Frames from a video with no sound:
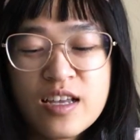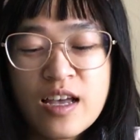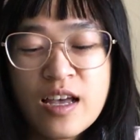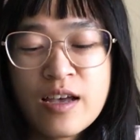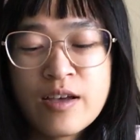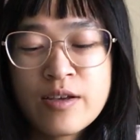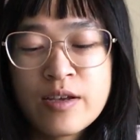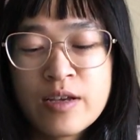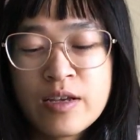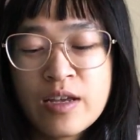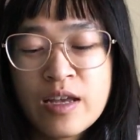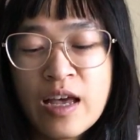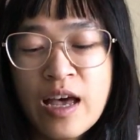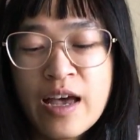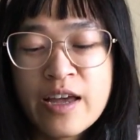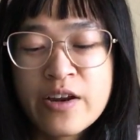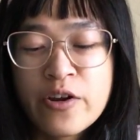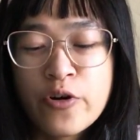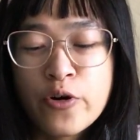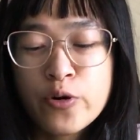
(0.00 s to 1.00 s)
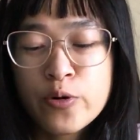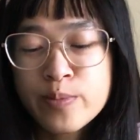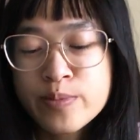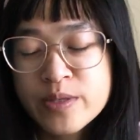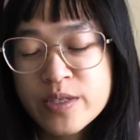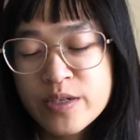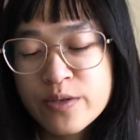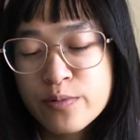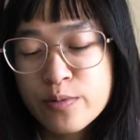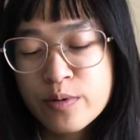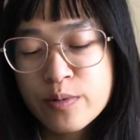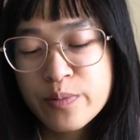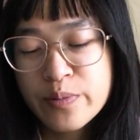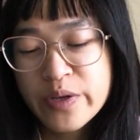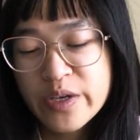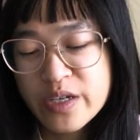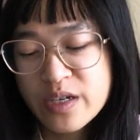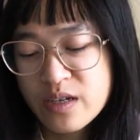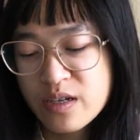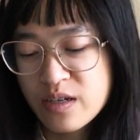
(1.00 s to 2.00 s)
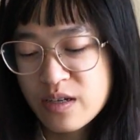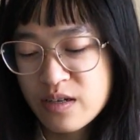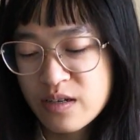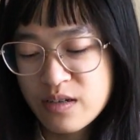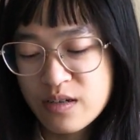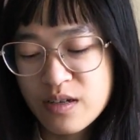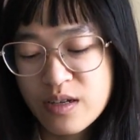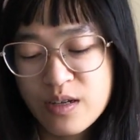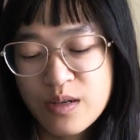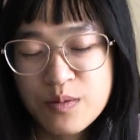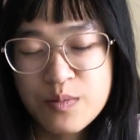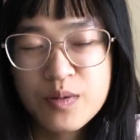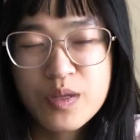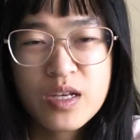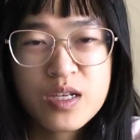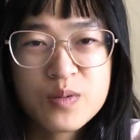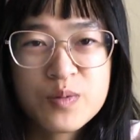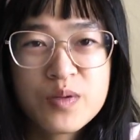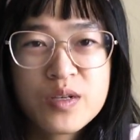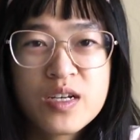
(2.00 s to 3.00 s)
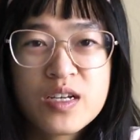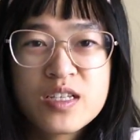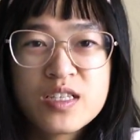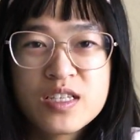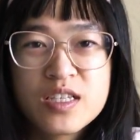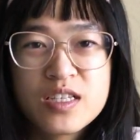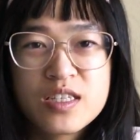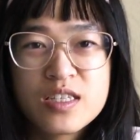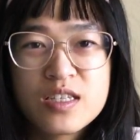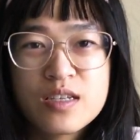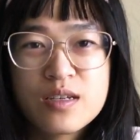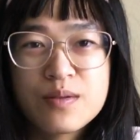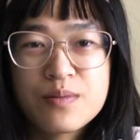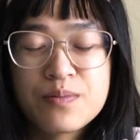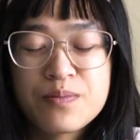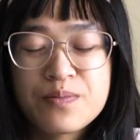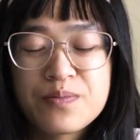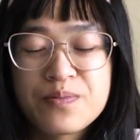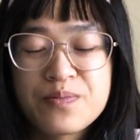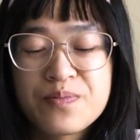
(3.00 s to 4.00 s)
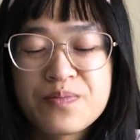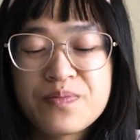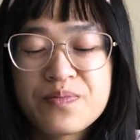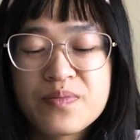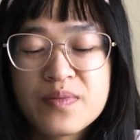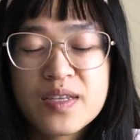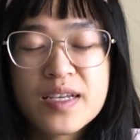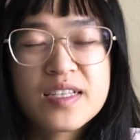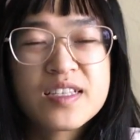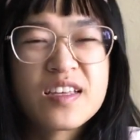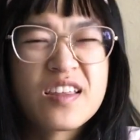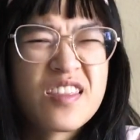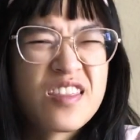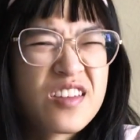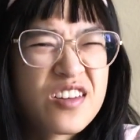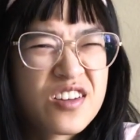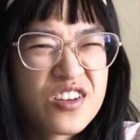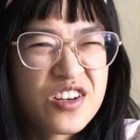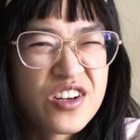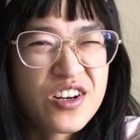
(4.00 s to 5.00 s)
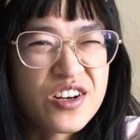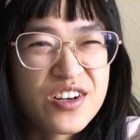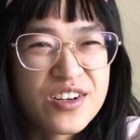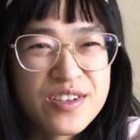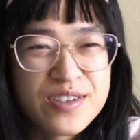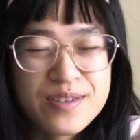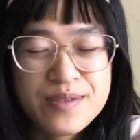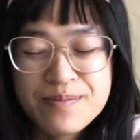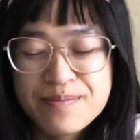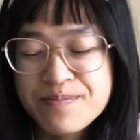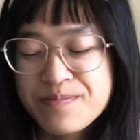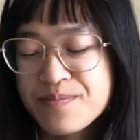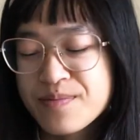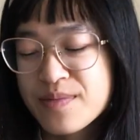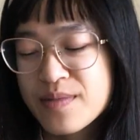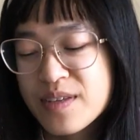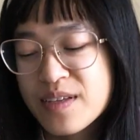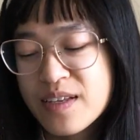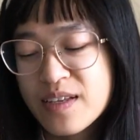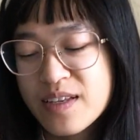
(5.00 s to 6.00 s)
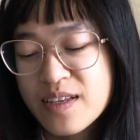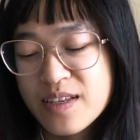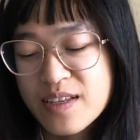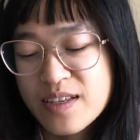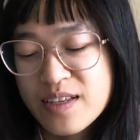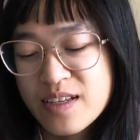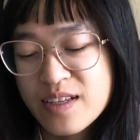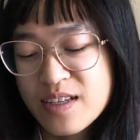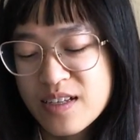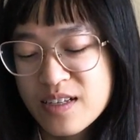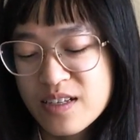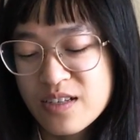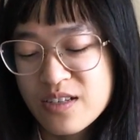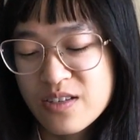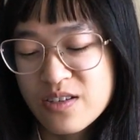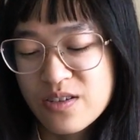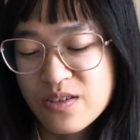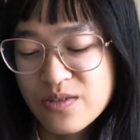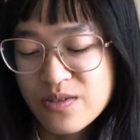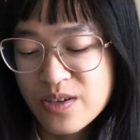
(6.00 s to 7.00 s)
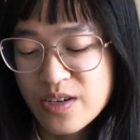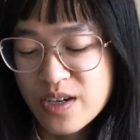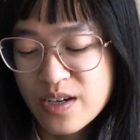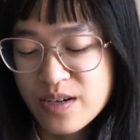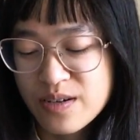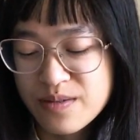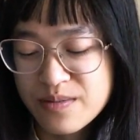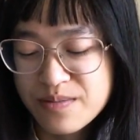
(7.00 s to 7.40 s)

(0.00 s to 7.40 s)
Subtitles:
I had hoped it would be, but that's because it's a thinner yarn. So yeah,